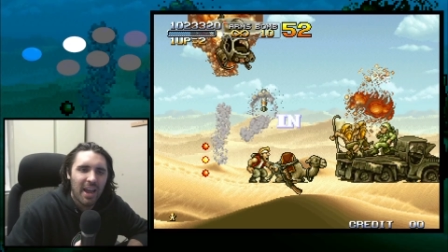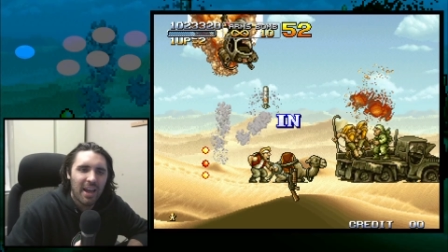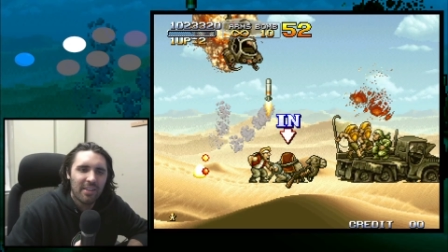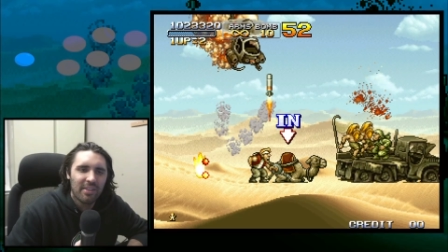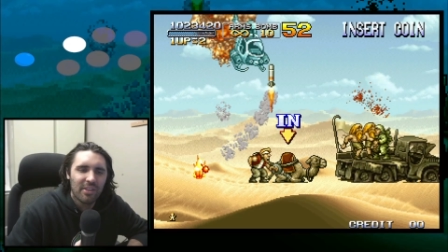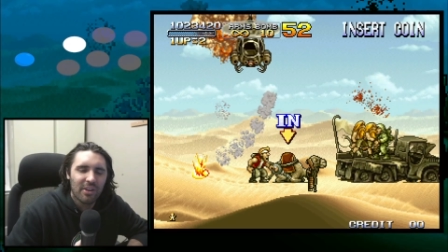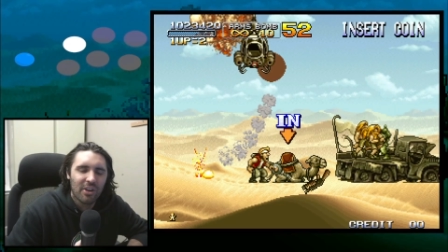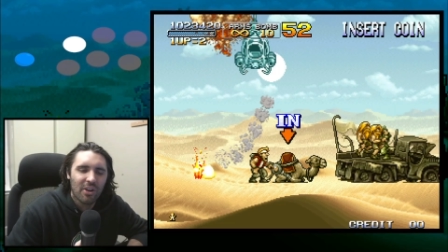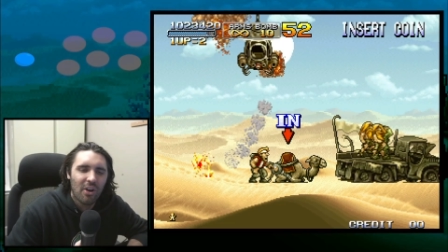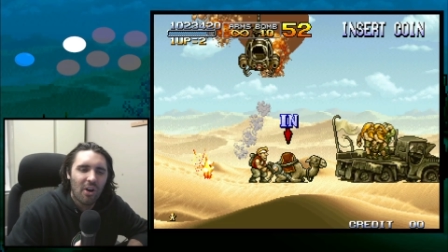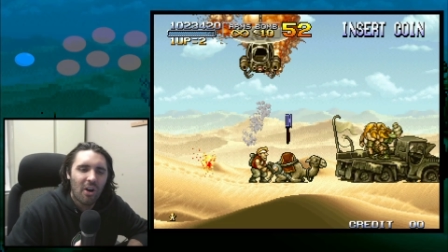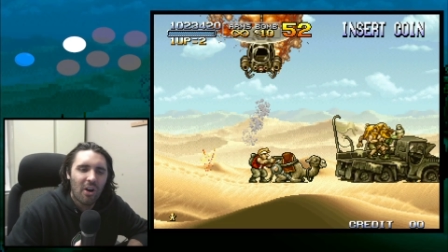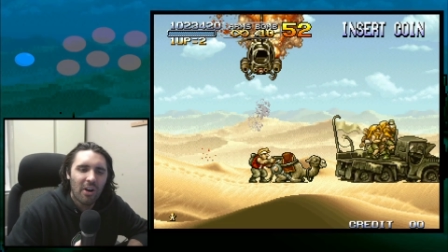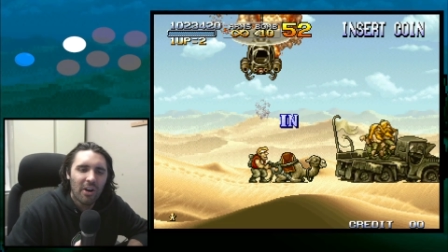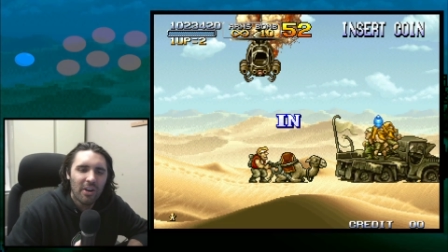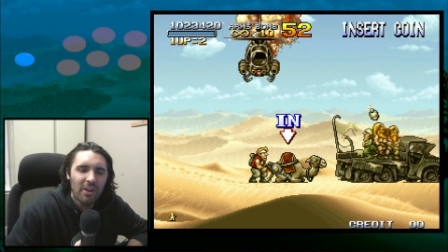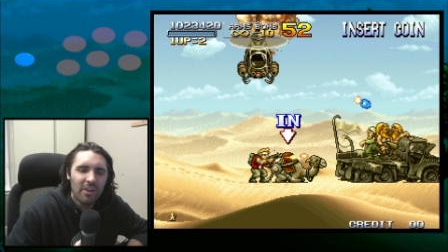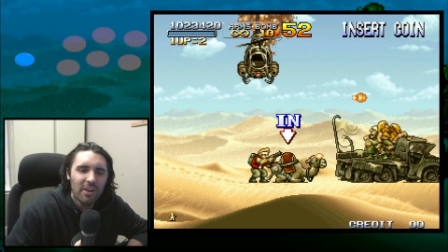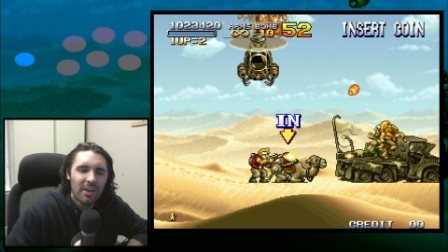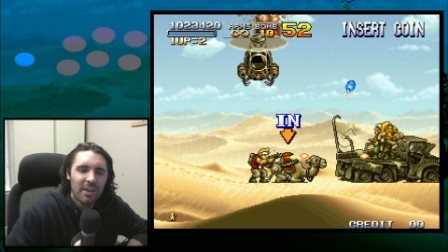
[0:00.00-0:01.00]
at the
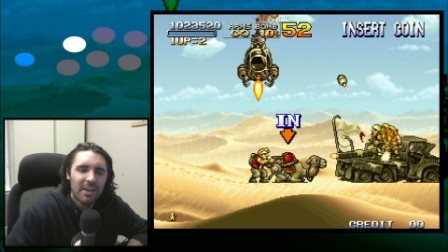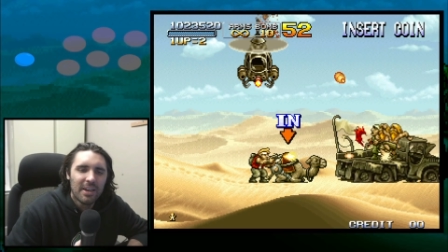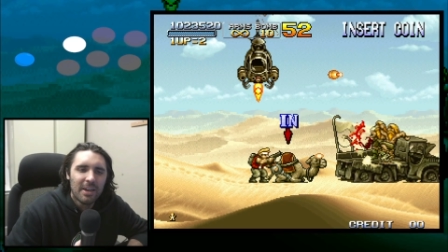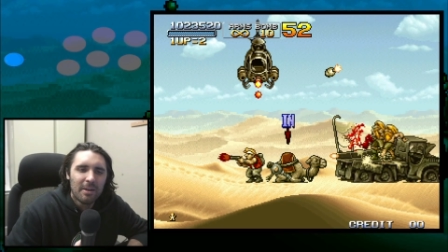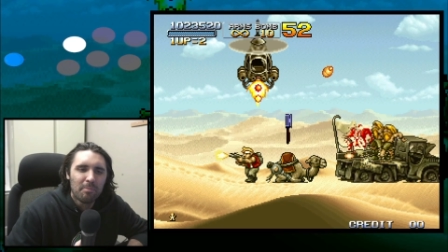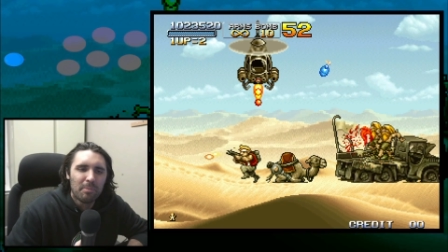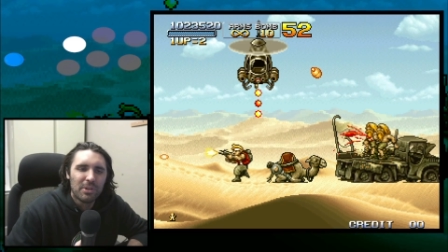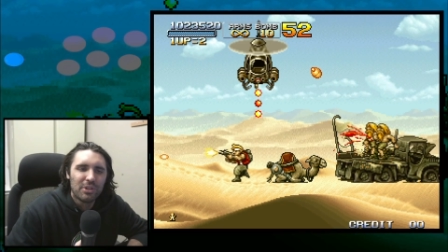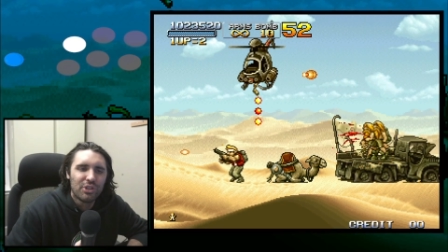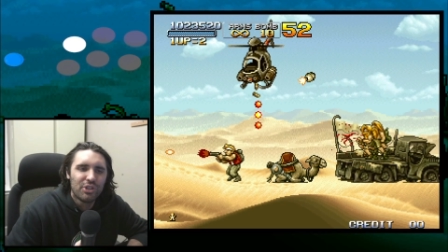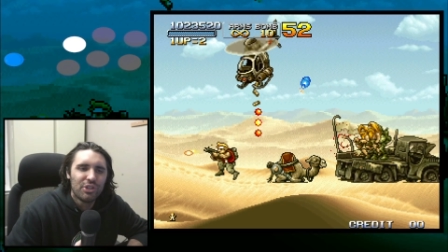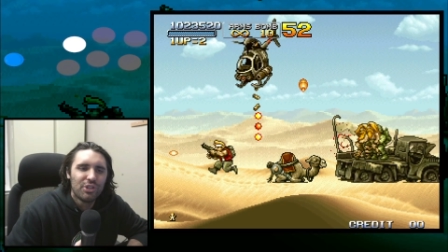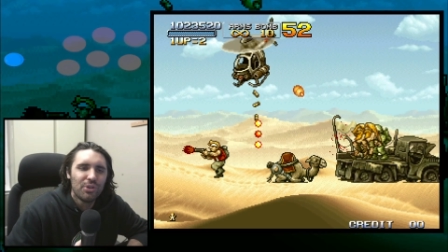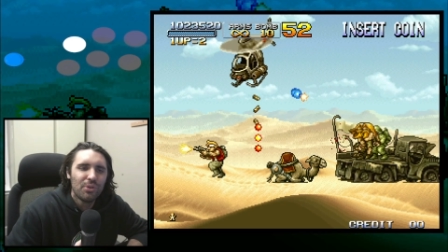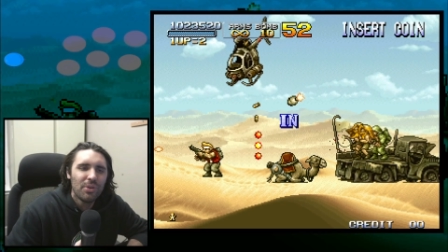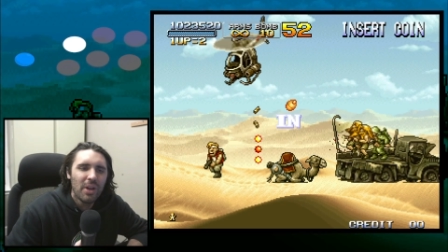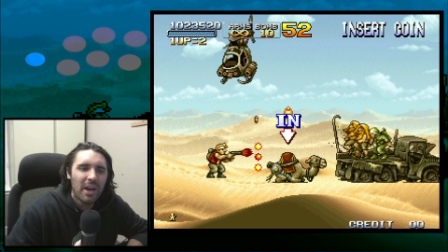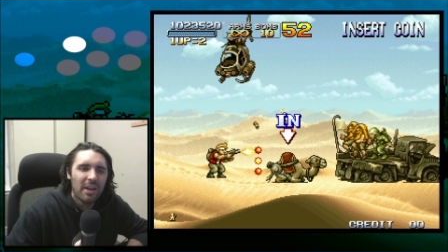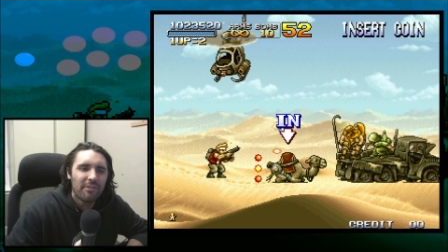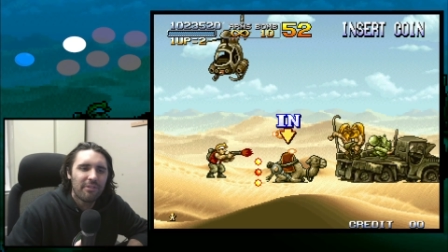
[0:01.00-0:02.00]
car but
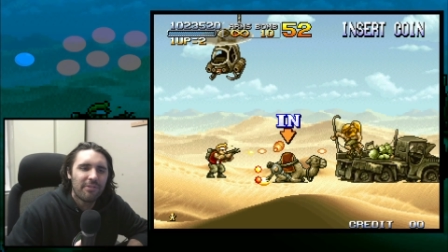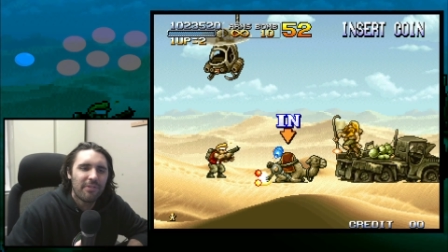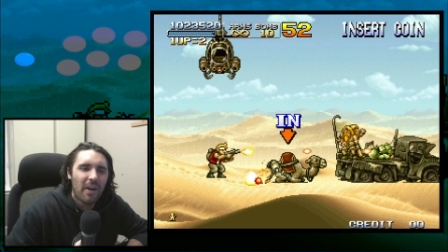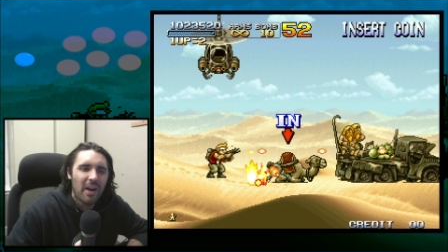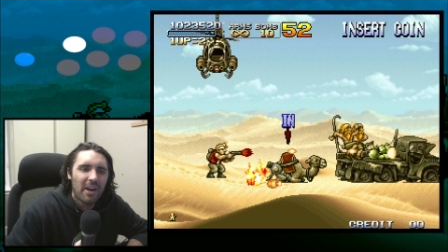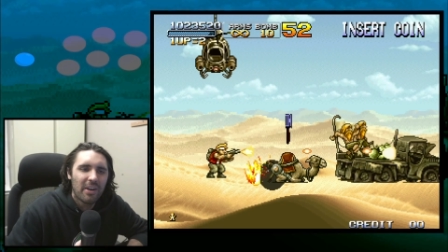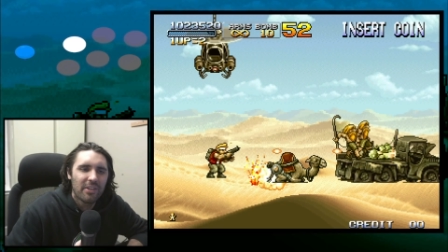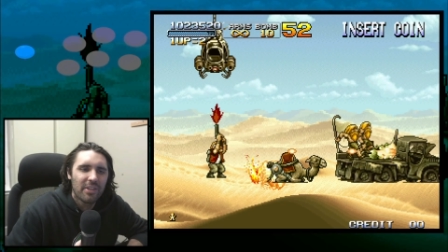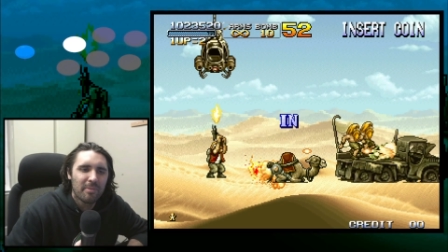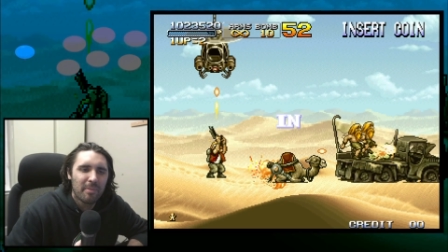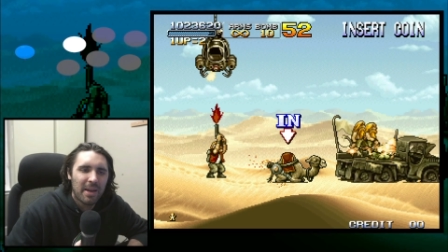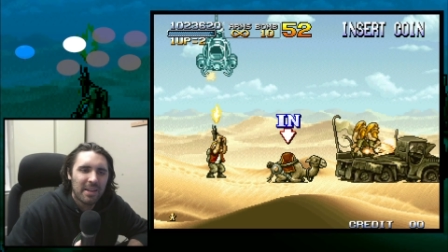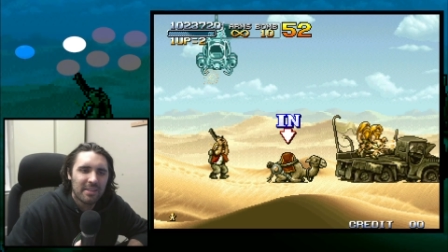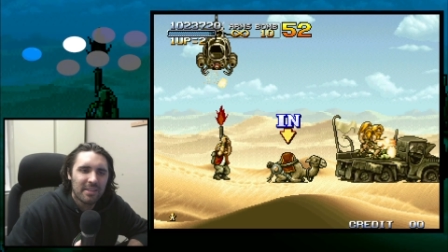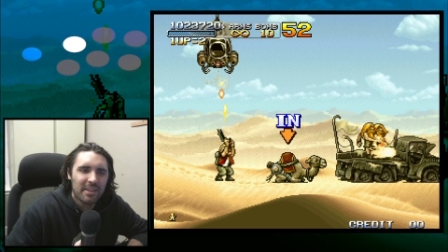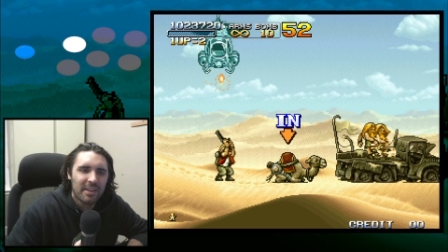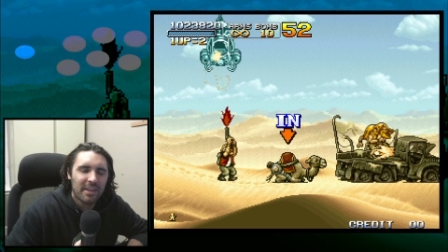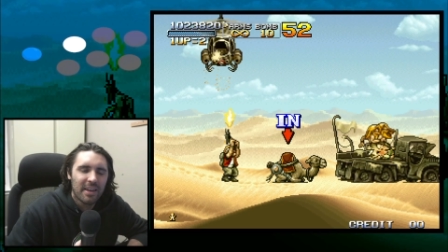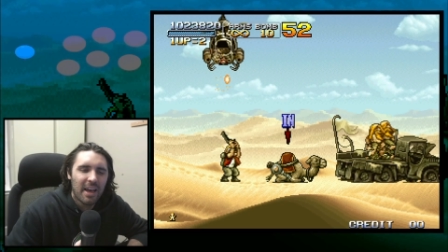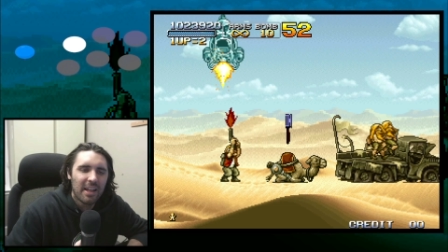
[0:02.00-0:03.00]
do not fire them at
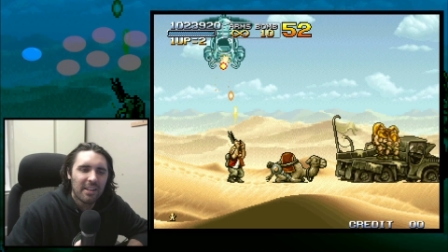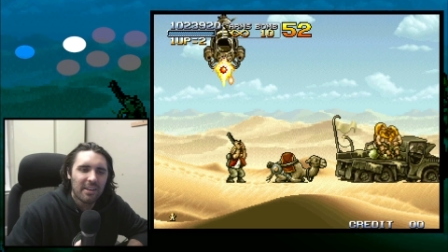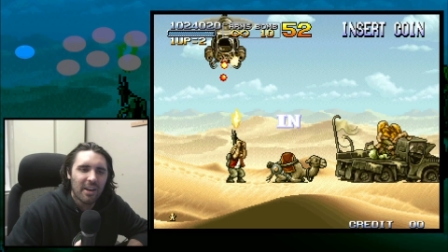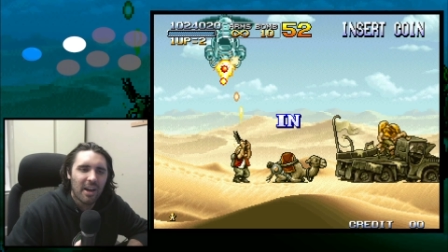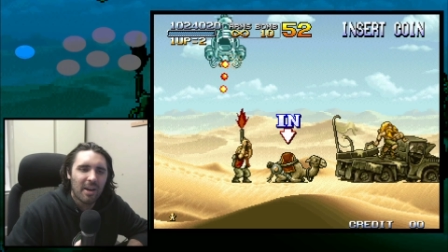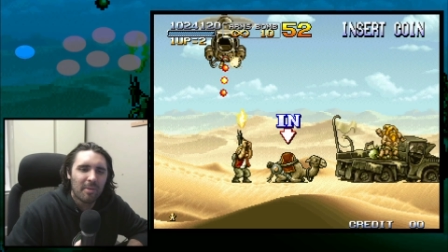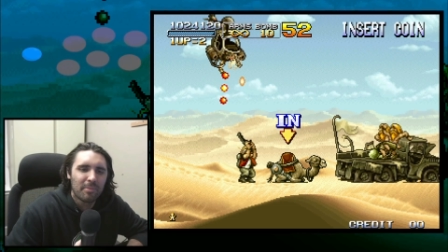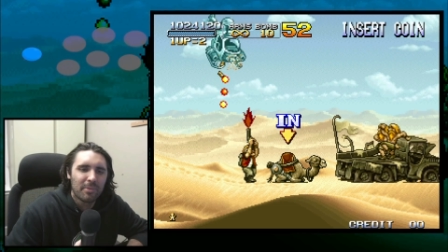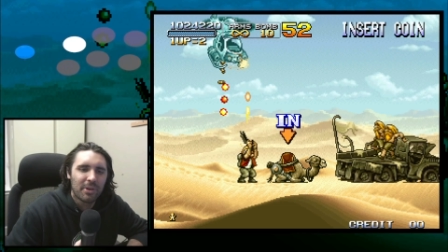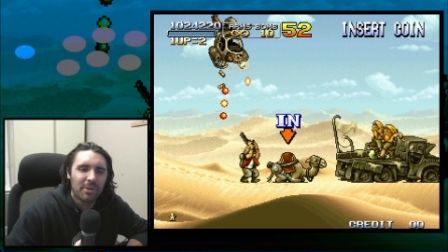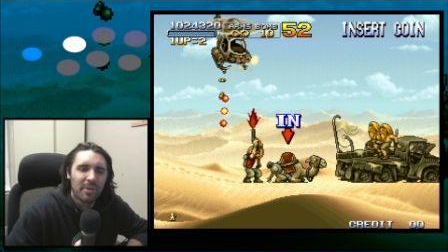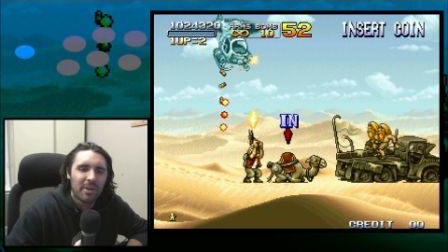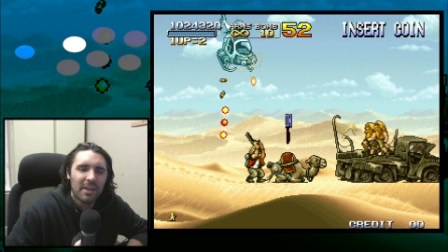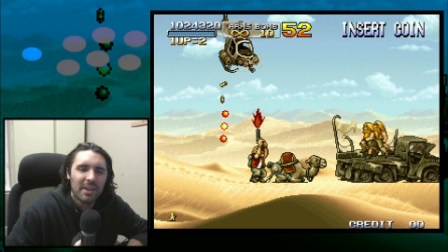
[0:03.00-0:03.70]
the helicopter.